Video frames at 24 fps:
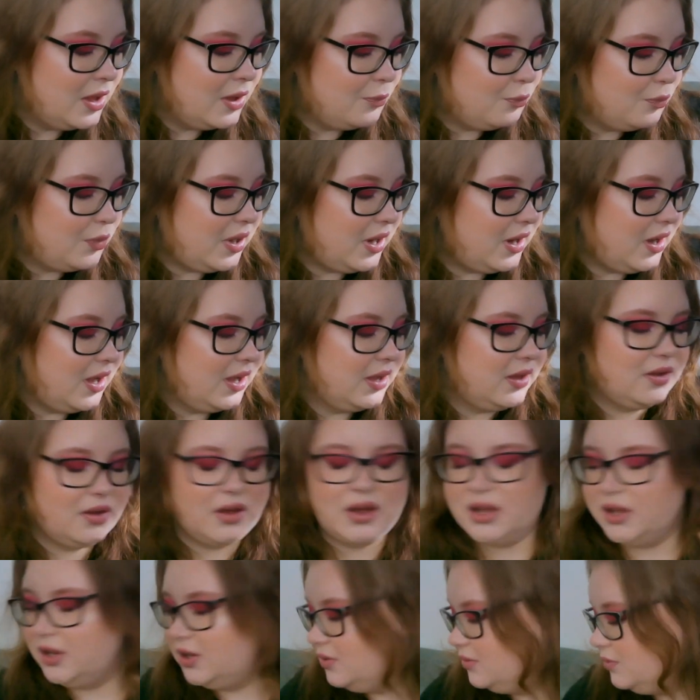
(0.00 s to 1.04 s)
But
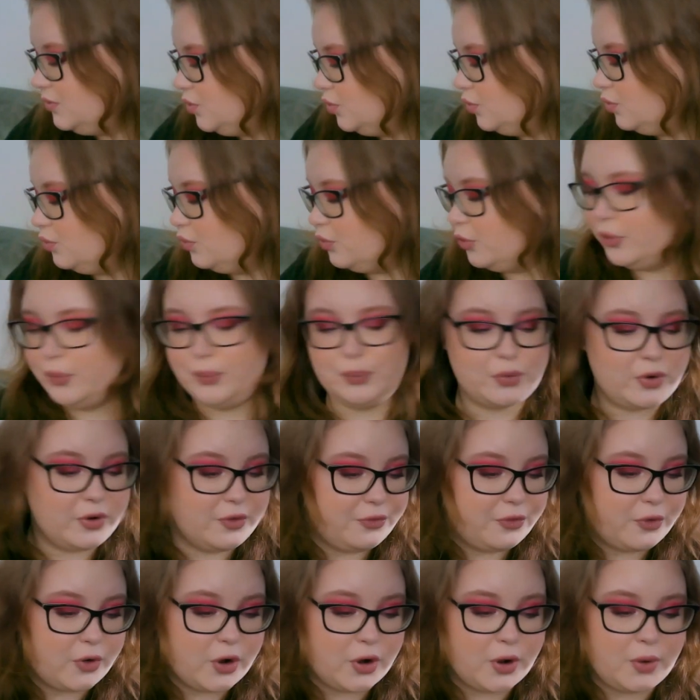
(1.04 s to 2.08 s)
I do
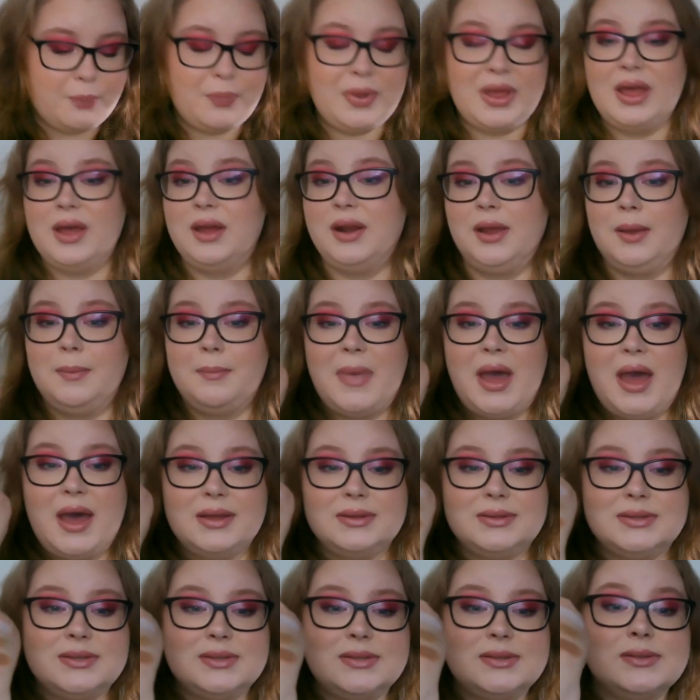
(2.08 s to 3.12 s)
prefer panning
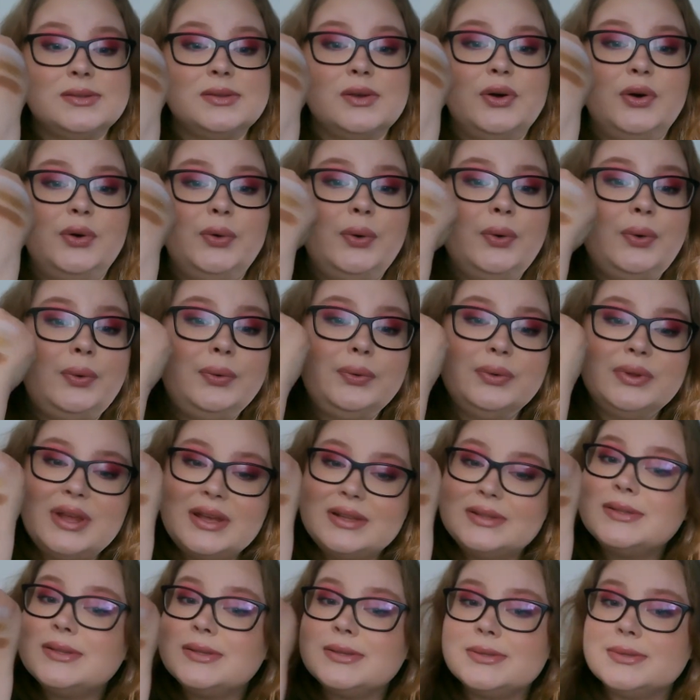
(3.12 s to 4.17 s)
mattes, so
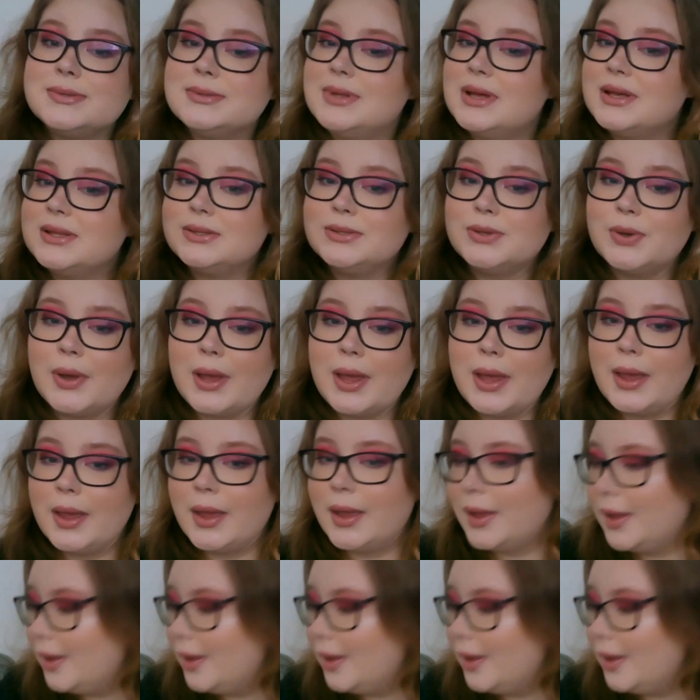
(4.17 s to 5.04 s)
that's okay.